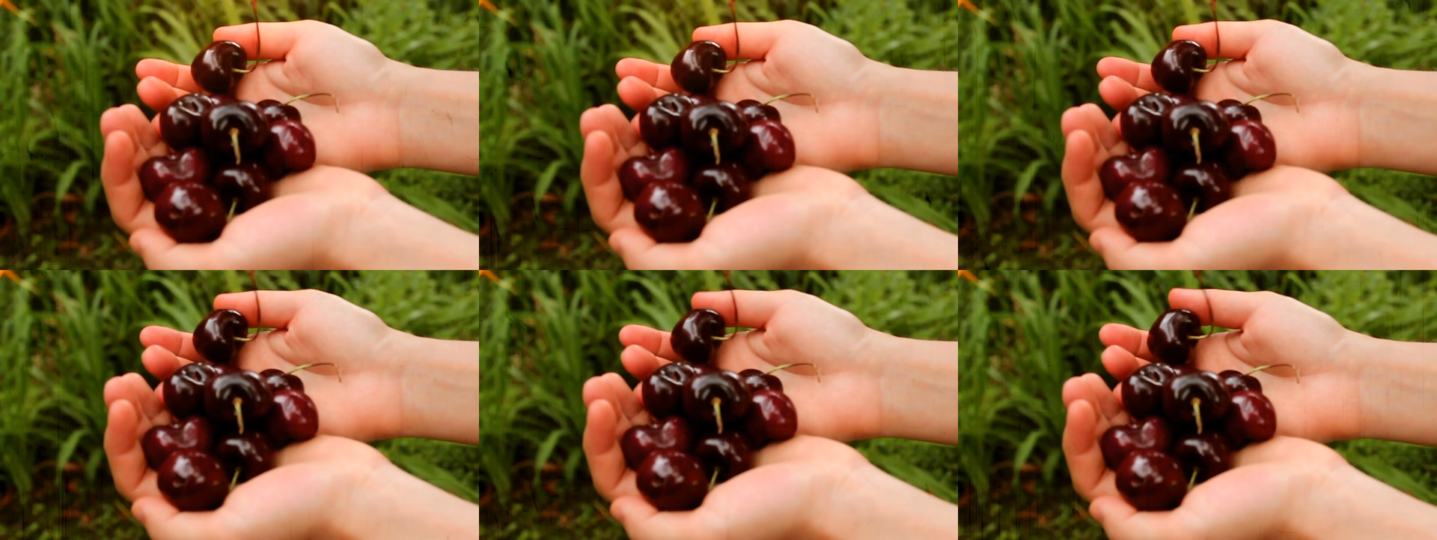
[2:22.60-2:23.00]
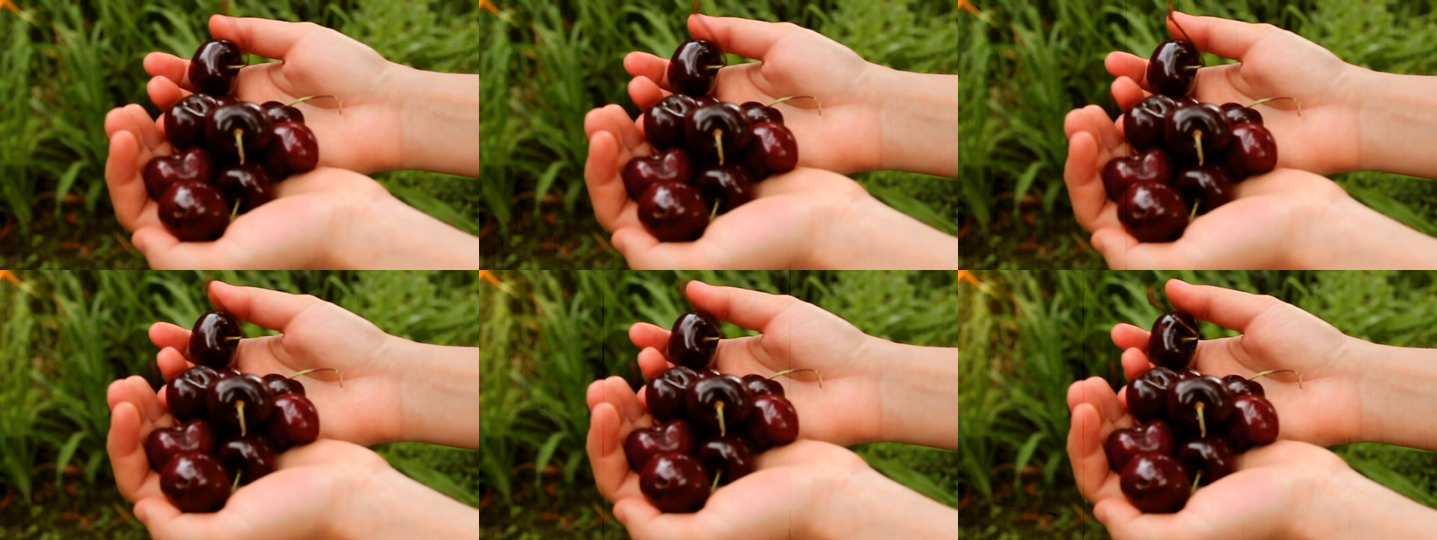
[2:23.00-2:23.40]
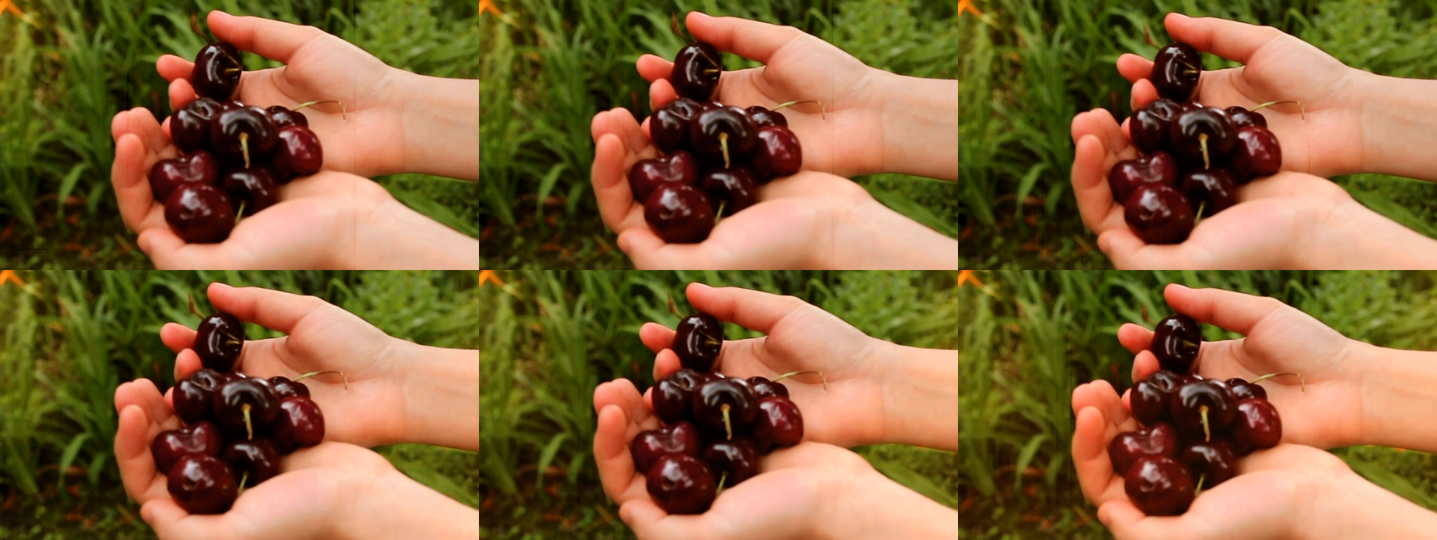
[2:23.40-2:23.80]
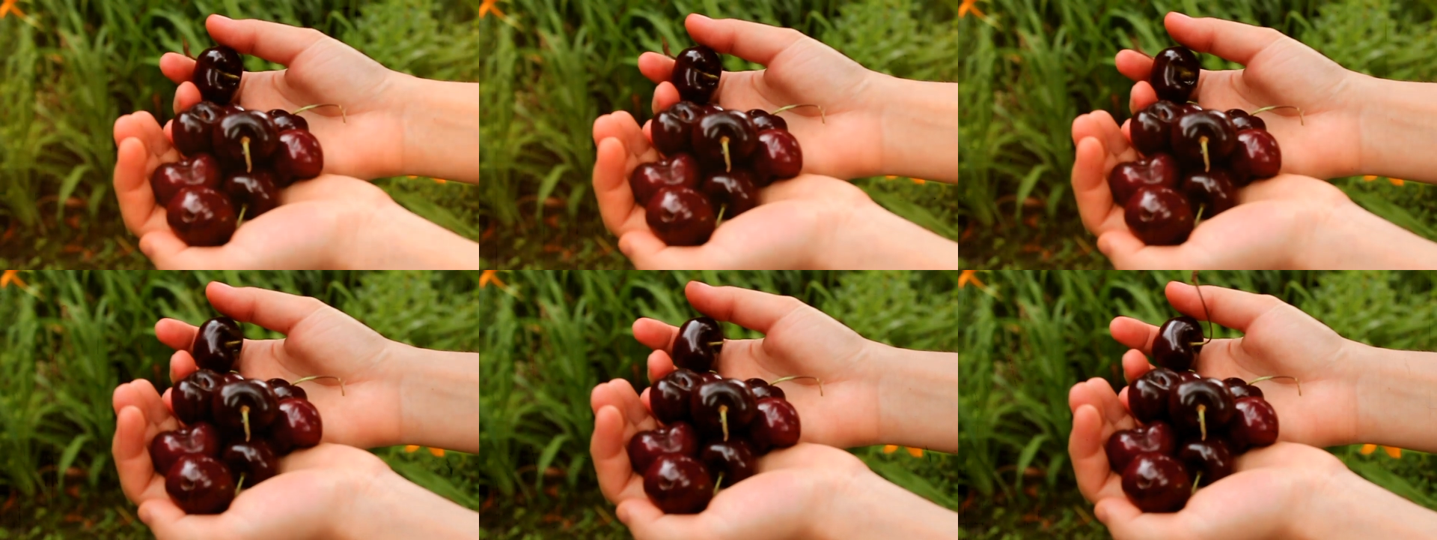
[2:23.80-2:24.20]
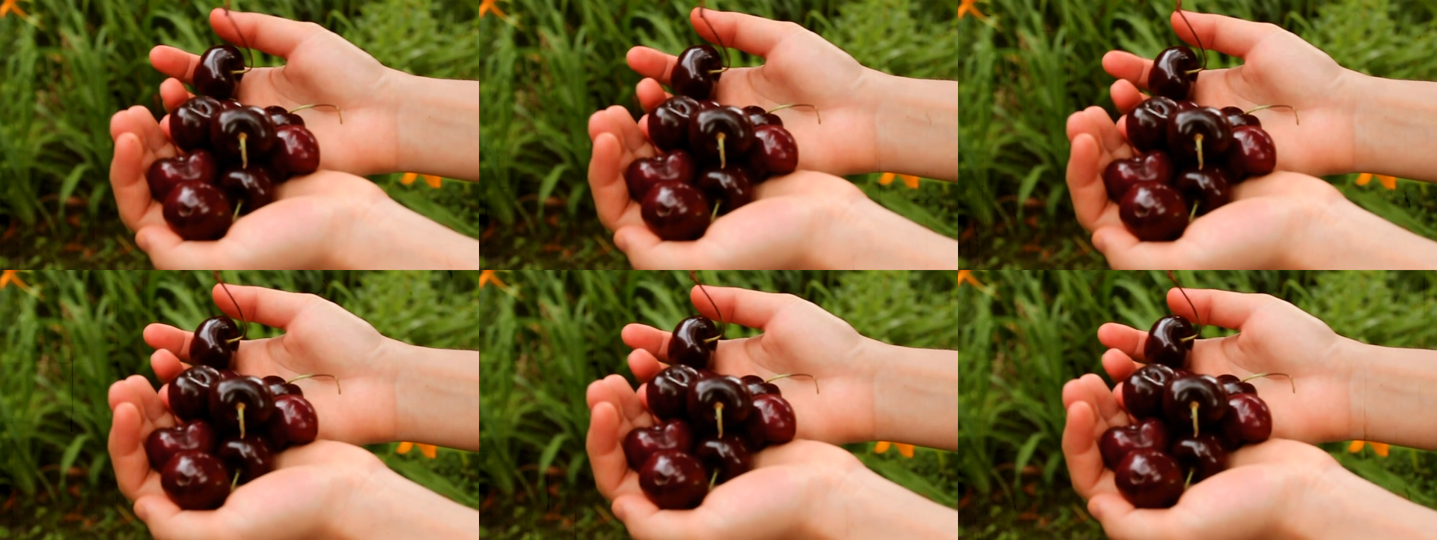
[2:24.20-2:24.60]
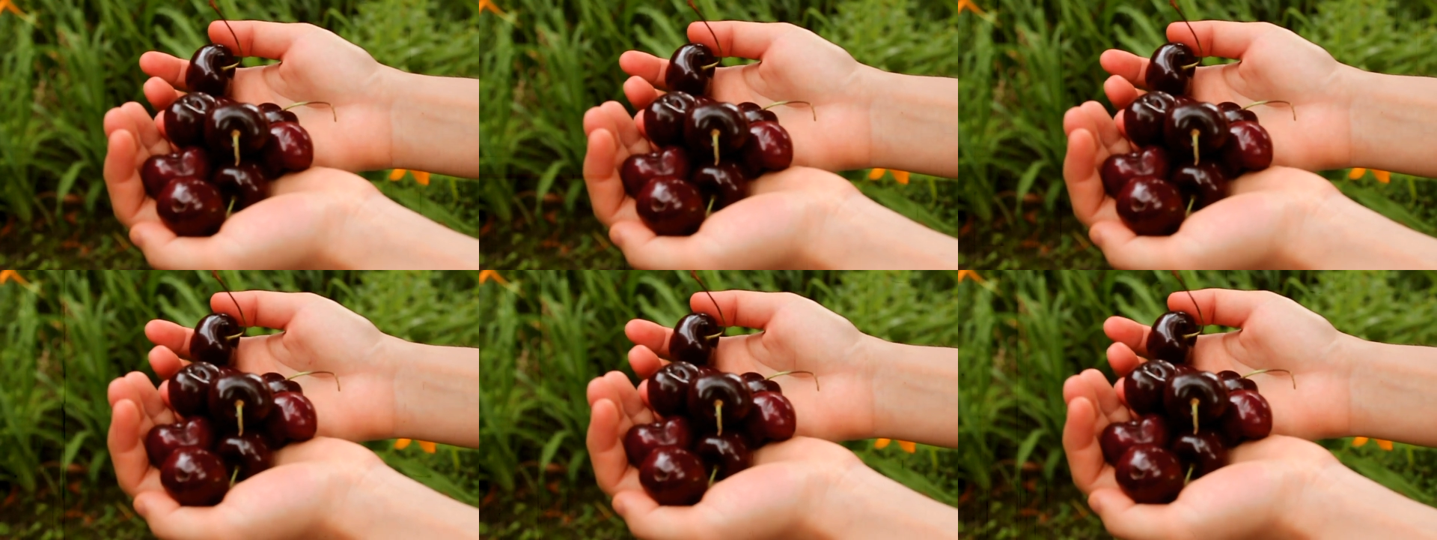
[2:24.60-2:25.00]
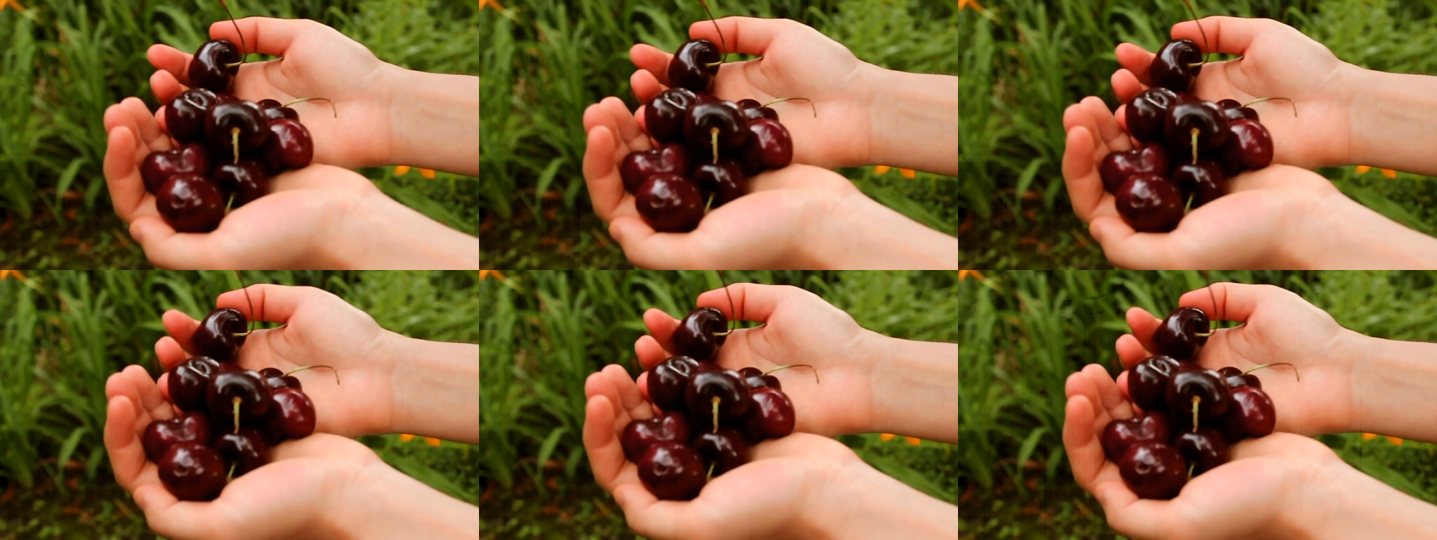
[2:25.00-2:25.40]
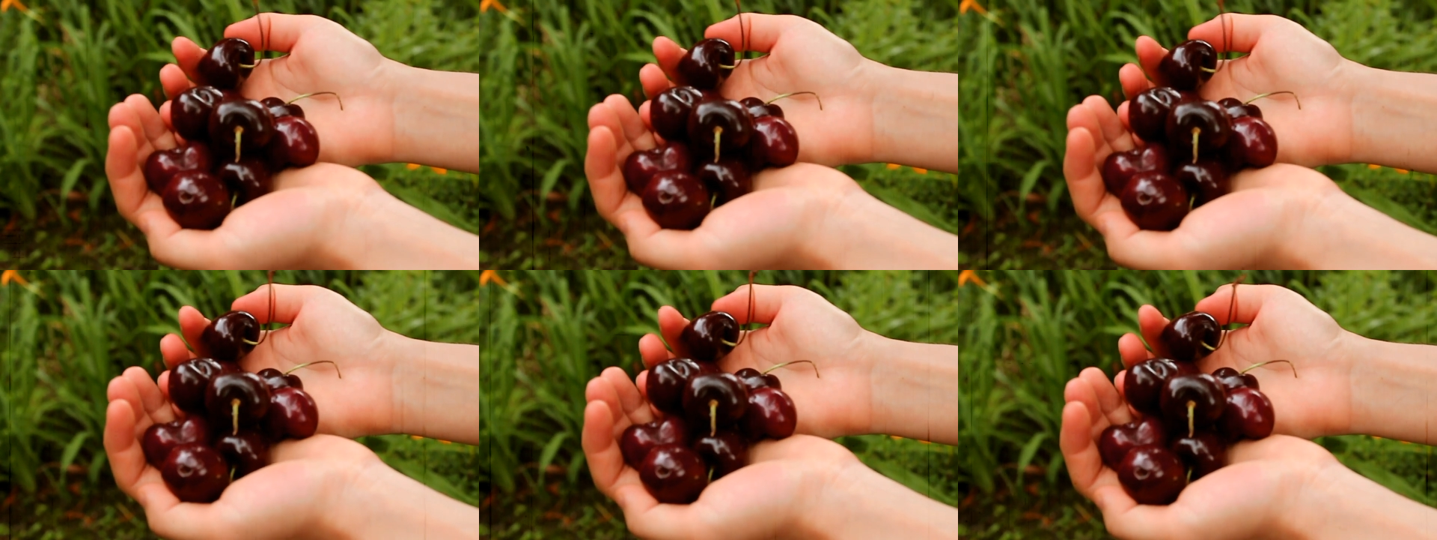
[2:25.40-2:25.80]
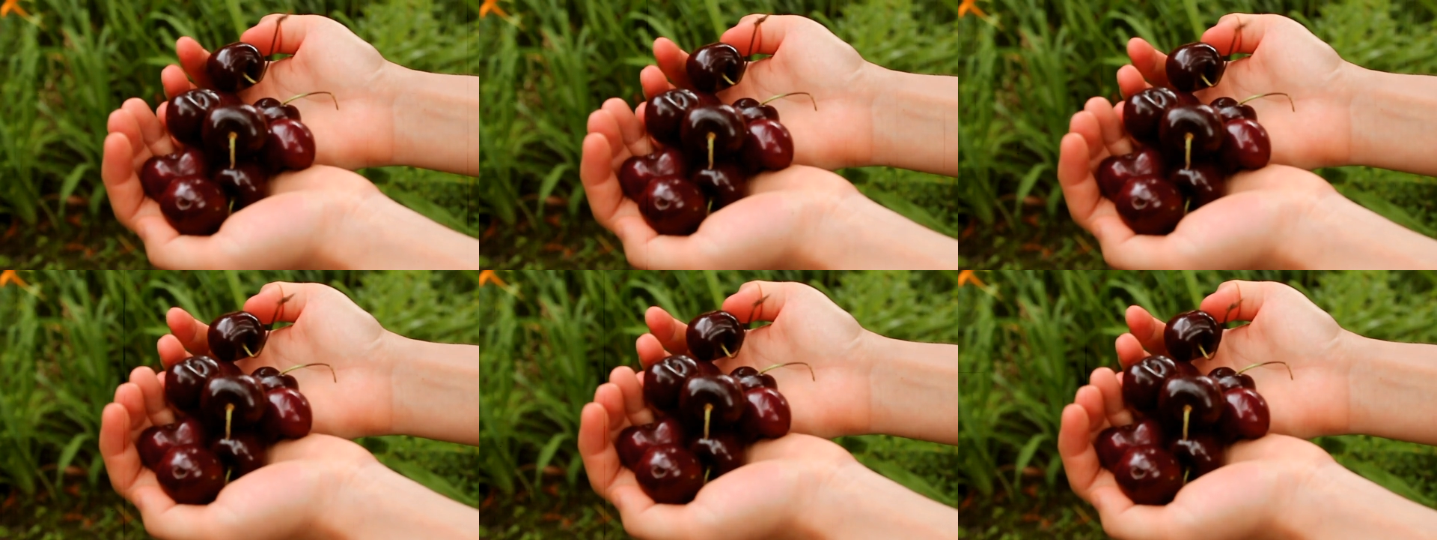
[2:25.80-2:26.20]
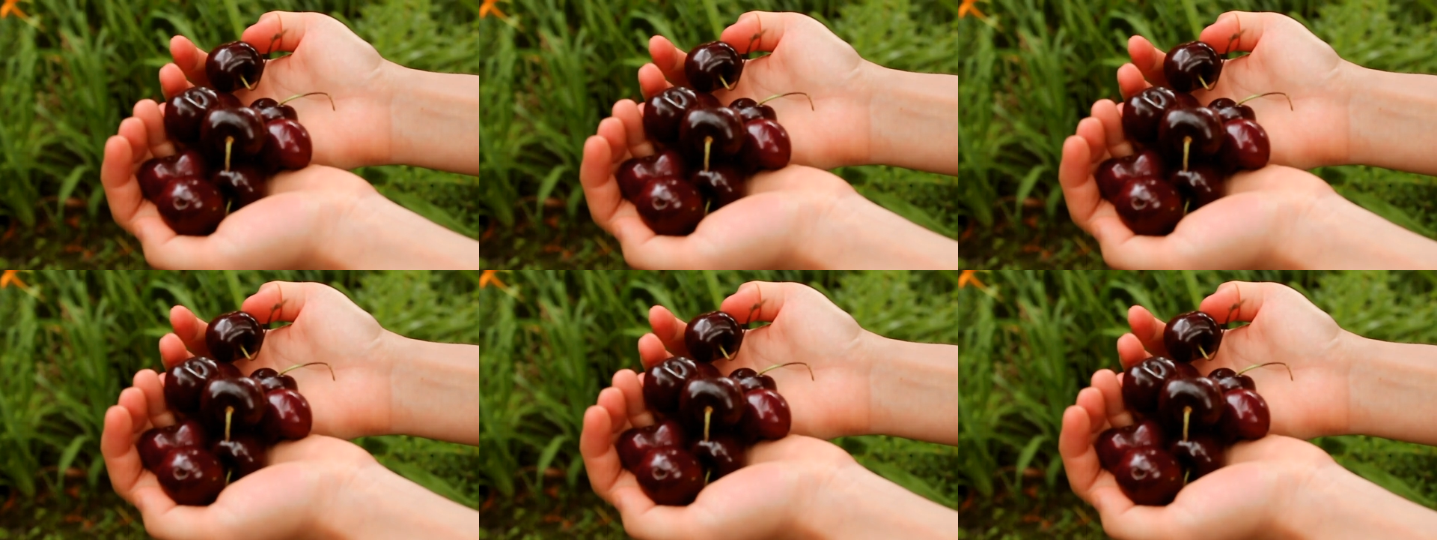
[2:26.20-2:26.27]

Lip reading: [unreadable: no face in view]